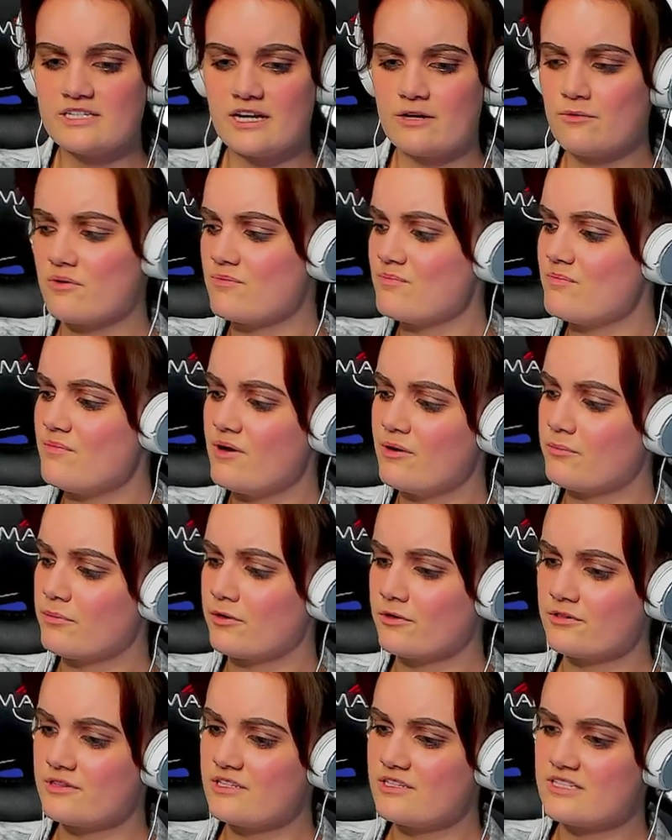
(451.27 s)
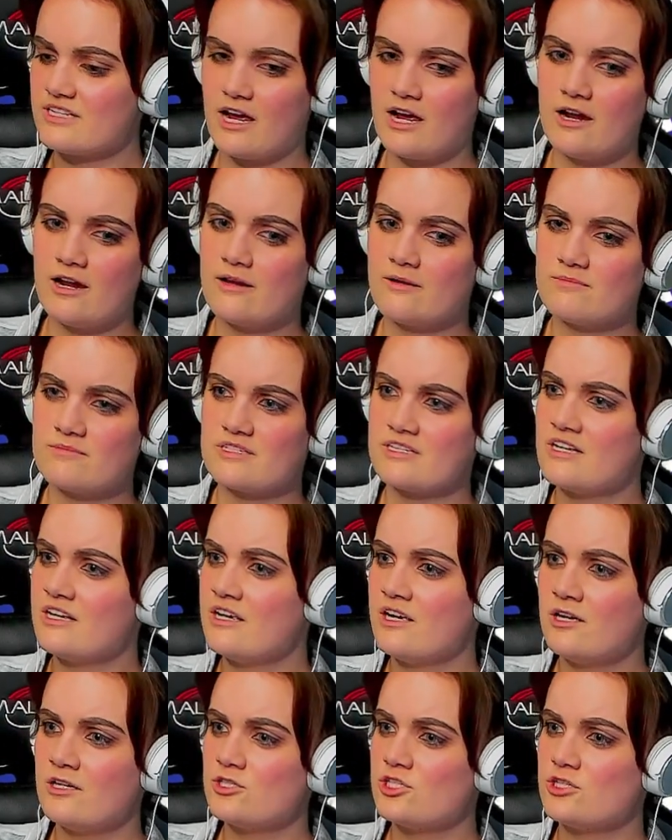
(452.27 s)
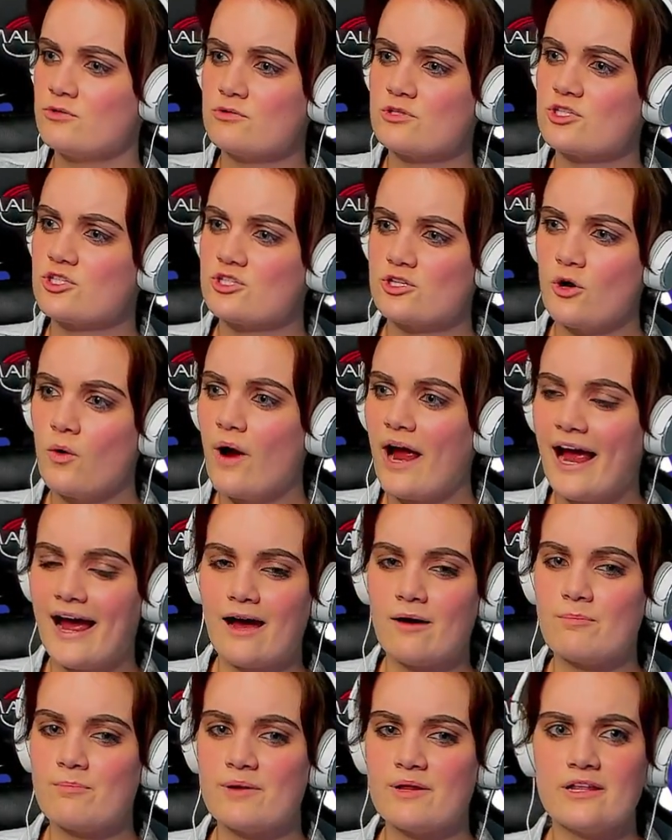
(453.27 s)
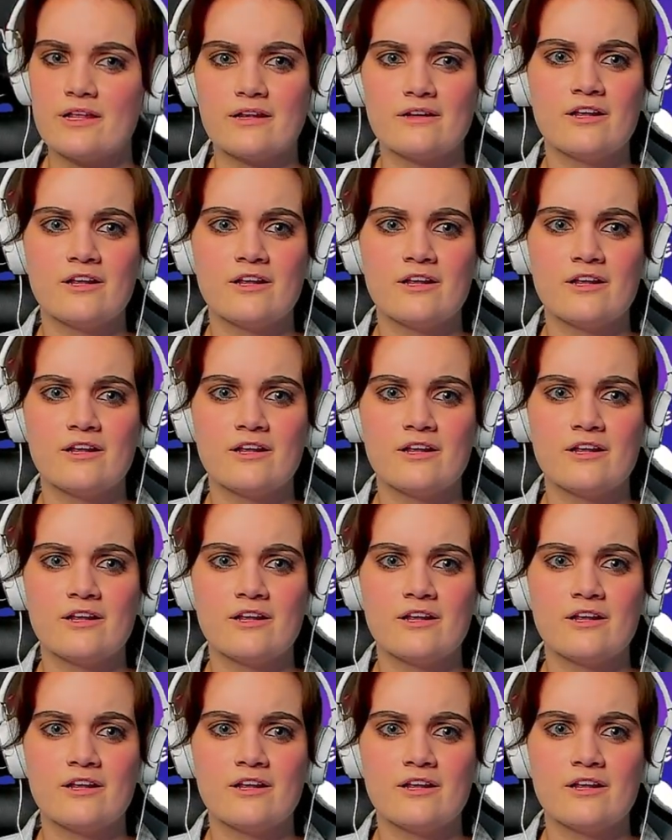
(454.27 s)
I remember the times she was so happy.